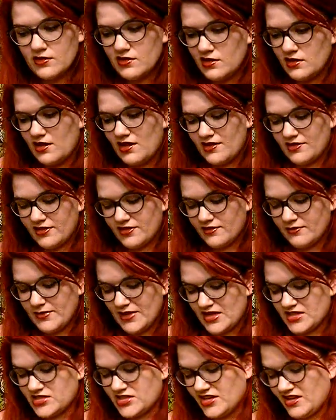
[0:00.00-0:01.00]
Lots of
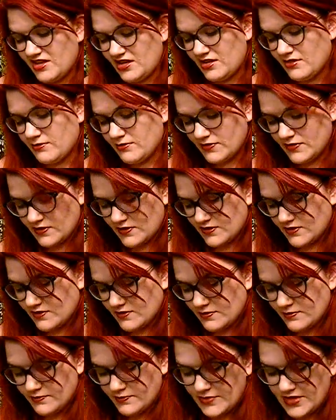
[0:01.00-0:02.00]
Magic games.
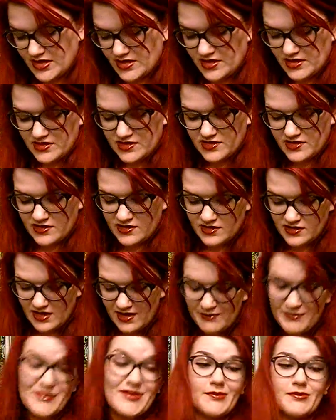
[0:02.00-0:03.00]
Big into.
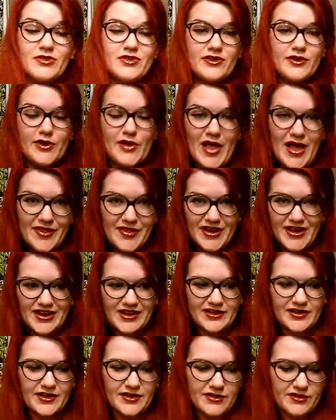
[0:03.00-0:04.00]
I'm so glad that I
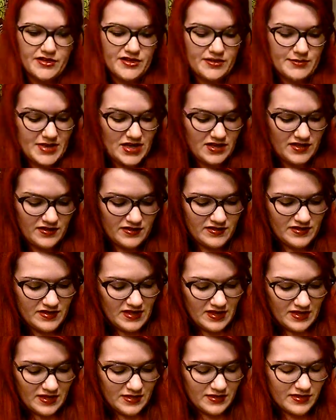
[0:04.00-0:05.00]
got to go to so
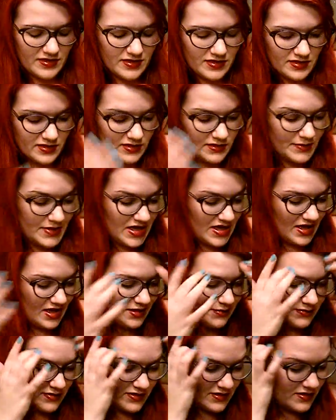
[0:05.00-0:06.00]
many
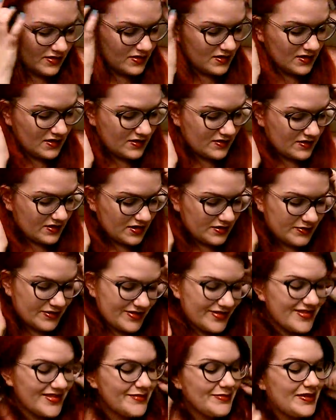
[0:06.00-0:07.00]
games this season. It
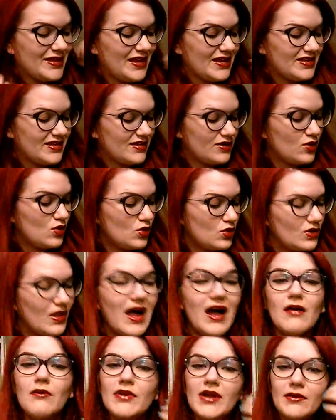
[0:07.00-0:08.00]
wasn't something I did a whole
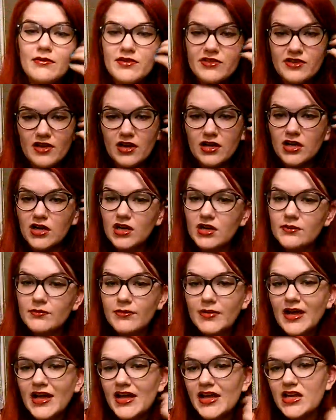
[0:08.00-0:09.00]
lot when I was younger,
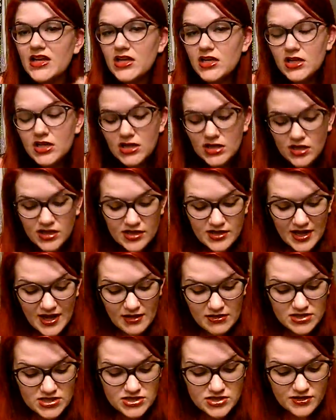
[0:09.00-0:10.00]
but
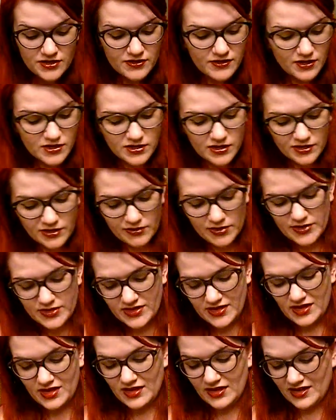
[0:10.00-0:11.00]
now it's just turned into a
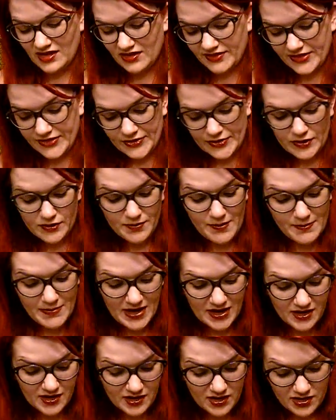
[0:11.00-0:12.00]
thing, and I'll either go with my
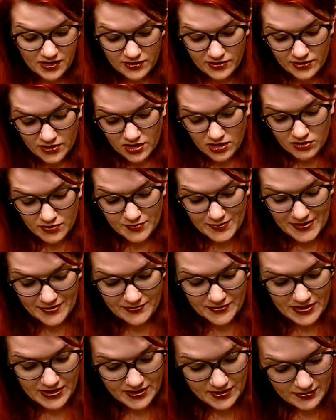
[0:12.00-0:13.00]
parents or go with my
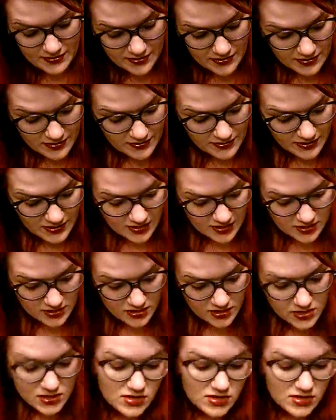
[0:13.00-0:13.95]
friends, and